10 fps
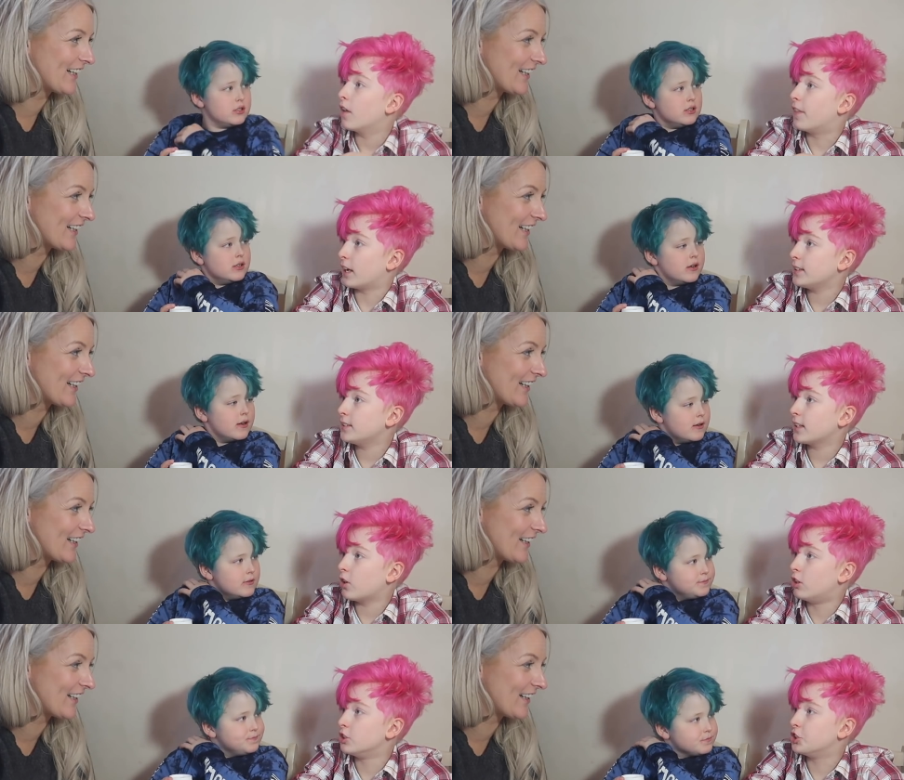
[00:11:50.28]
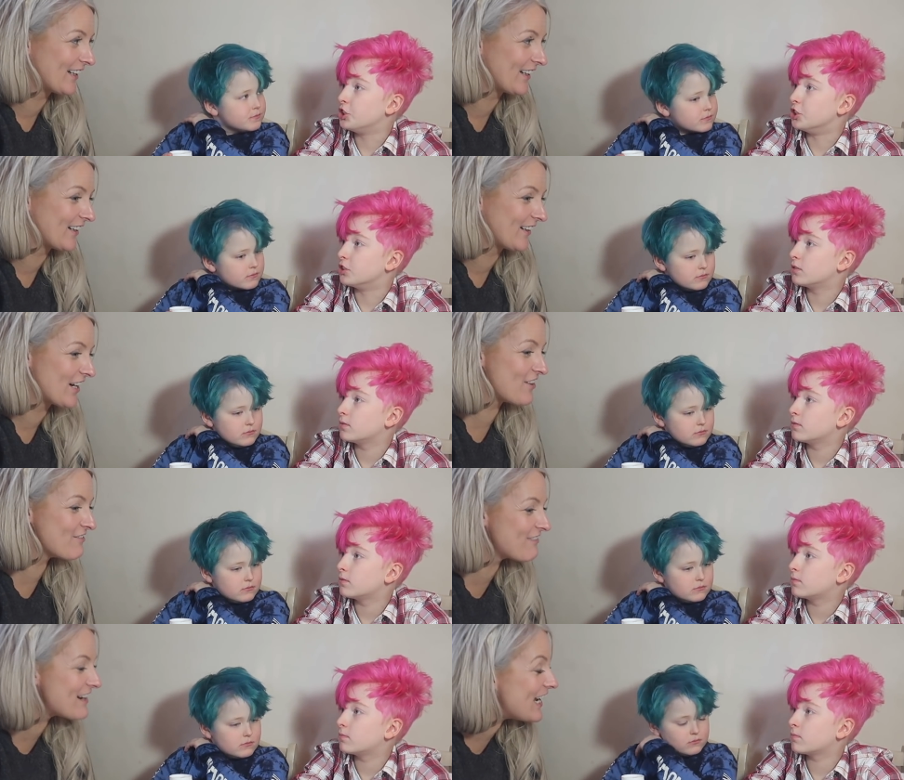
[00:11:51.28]
Speaker 1: That tastes like orange juice.
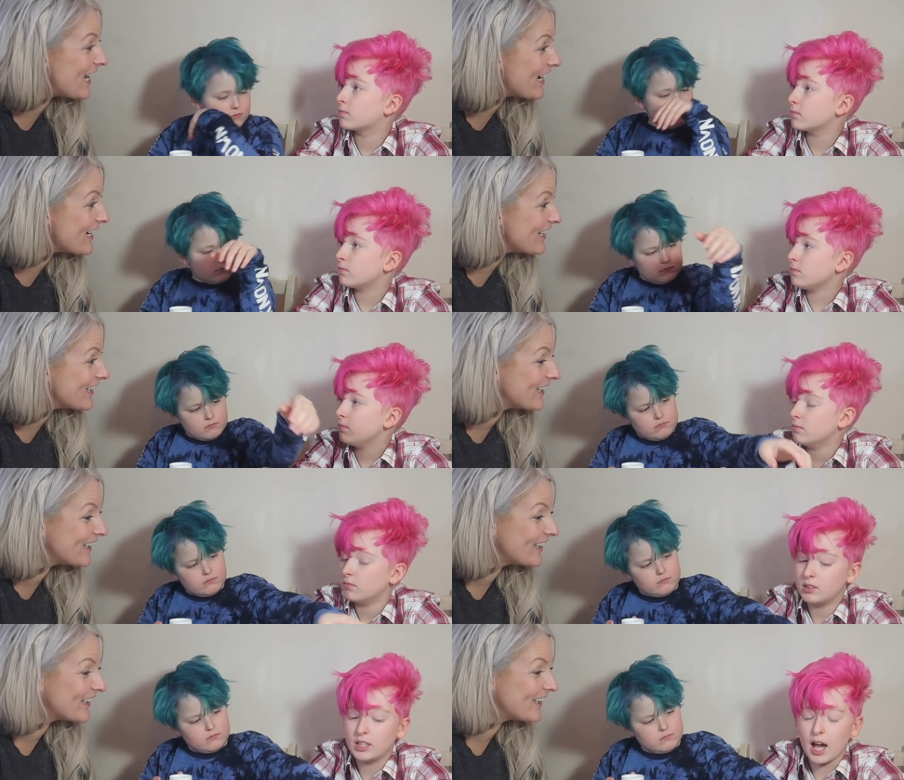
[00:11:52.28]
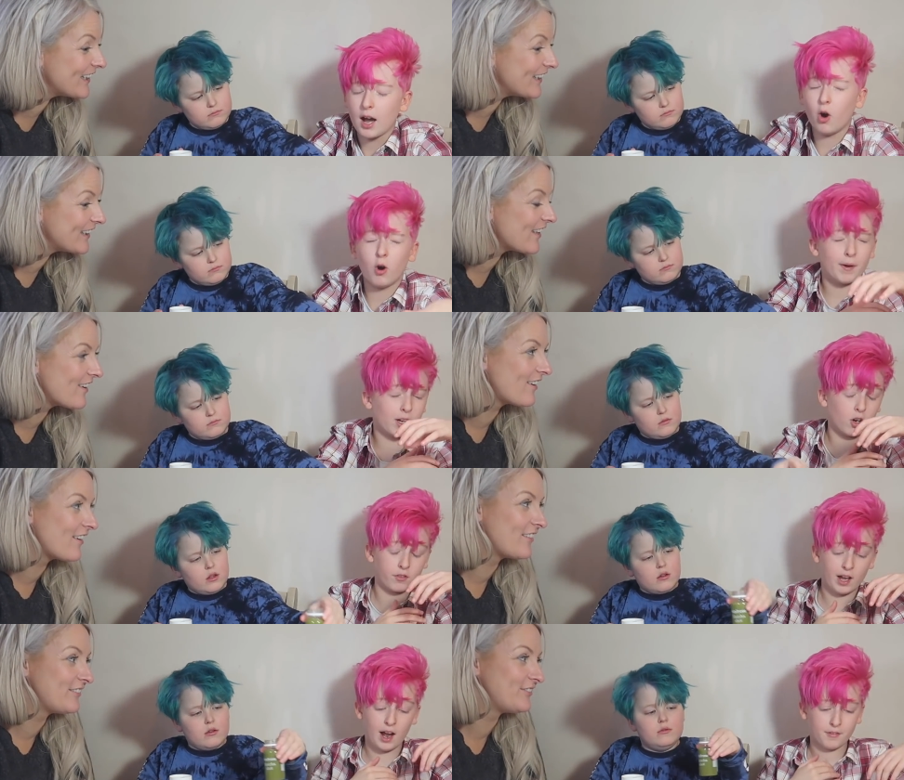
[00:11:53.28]
Oh,
Speaker 2: really?
Speaker 1: Yeah. Oh my
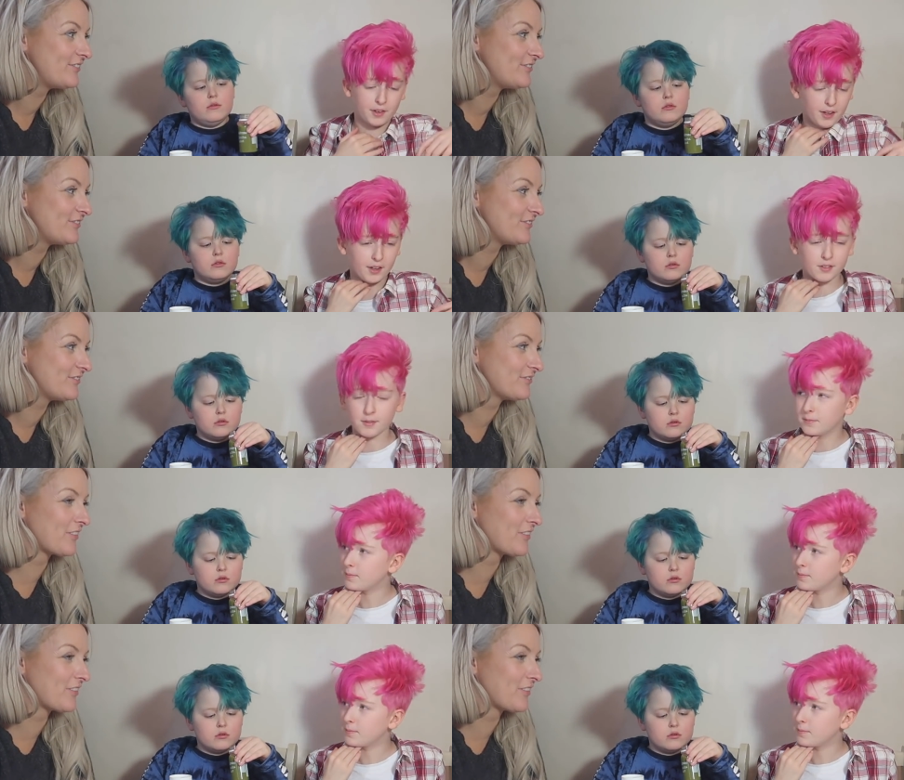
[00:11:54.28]
god, that aftertaste.